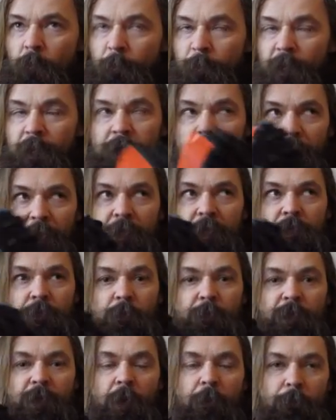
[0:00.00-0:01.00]
but yeah, these will
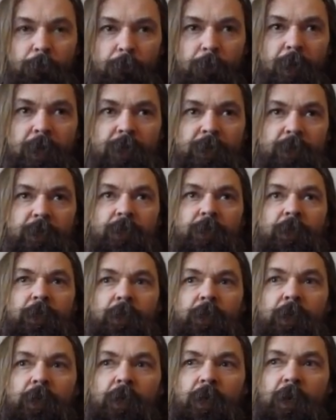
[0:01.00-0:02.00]
be amazing
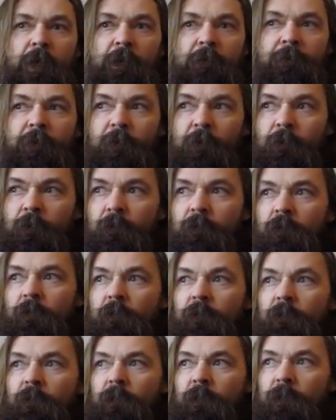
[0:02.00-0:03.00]
for